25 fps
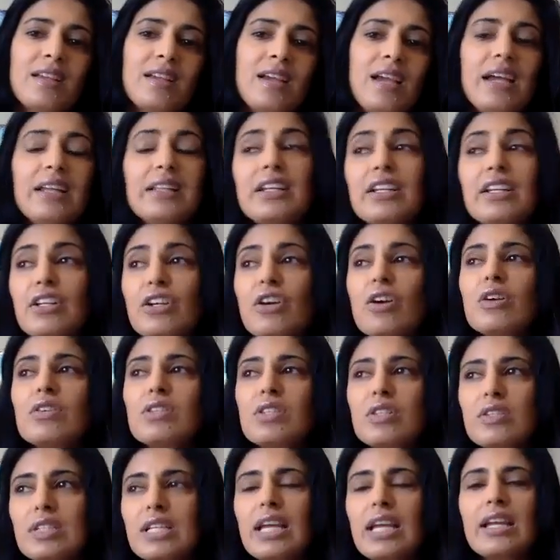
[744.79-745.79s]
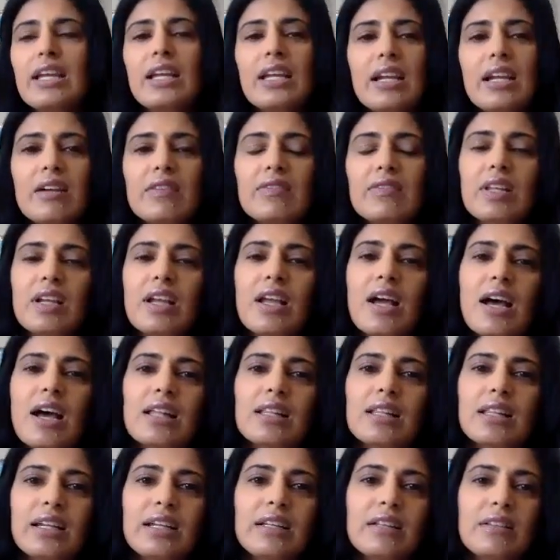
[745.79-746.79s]
and then you're also taking care of the gut.
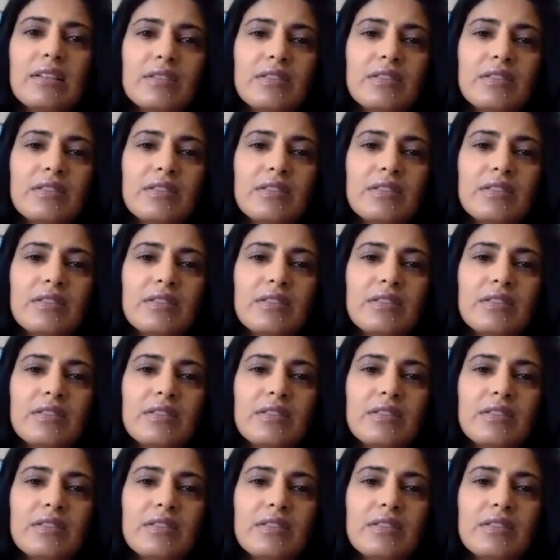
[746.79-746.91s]
Like,